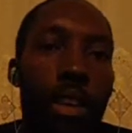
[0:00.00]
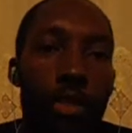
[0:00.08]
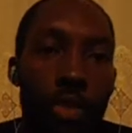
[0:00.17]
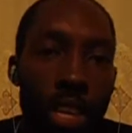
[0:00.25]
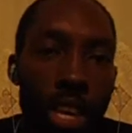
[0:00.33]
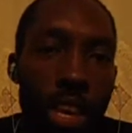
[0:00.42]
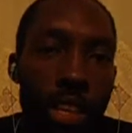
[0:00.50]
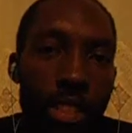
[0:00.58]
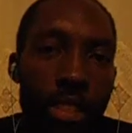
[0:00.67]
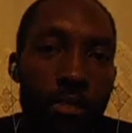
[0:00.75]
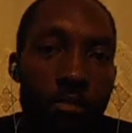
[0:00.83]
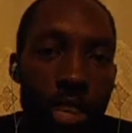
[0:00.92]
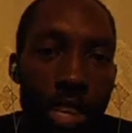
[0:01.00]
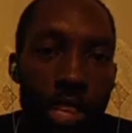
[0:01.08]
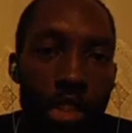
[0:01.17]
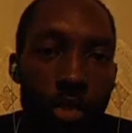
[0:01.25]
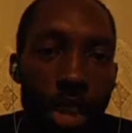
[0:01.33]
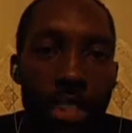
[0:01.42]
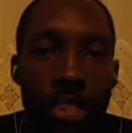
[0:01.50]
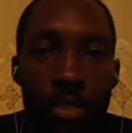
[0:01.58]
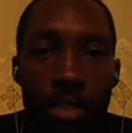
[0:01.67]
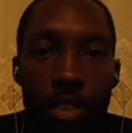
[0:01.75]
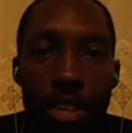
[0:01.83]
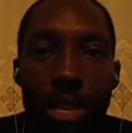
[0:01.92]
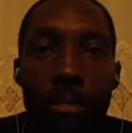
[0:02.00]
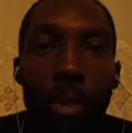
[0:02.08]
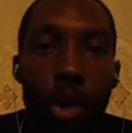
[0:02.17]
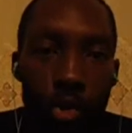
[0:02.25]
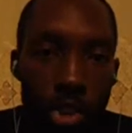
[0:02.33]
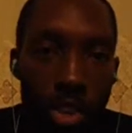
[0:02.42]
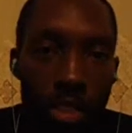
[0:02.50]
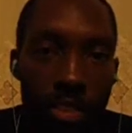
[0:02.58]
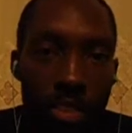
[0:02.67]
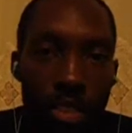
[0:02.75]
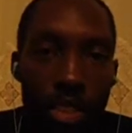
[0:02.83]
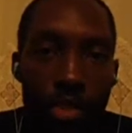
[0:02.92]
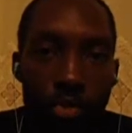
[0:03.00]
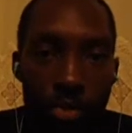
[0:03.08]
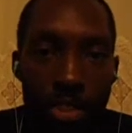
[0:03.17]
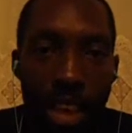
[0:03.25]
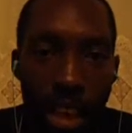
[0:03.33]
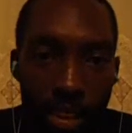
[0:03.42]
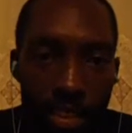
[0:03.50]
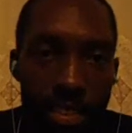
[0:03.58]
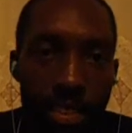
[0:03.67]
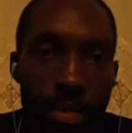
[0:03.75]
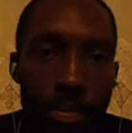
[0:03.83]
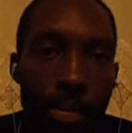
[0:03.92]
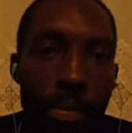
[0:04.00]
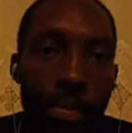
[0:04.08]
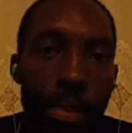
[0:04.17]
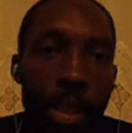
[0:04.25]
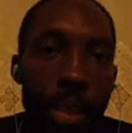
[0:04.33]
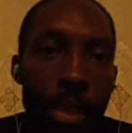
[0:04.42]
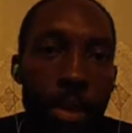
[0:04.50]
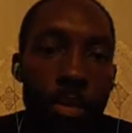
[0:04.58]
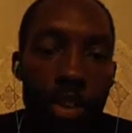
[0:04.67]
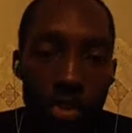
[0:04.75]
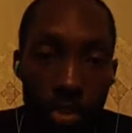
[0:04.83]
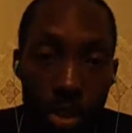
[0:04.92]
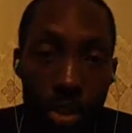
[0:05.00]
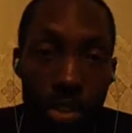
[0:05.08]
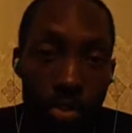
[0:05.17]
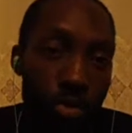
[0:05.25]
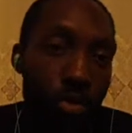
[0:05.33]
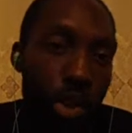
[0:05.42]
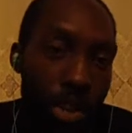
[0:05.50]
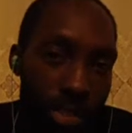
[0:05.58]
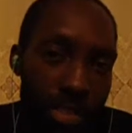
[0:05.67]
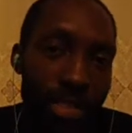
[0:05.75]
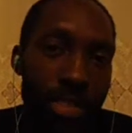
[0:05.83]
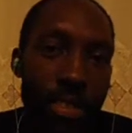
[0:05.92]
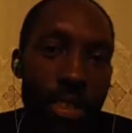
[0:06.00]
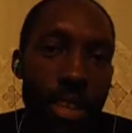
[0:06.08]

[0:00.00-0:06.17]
you can't really transfer emotions through text, but you could through words.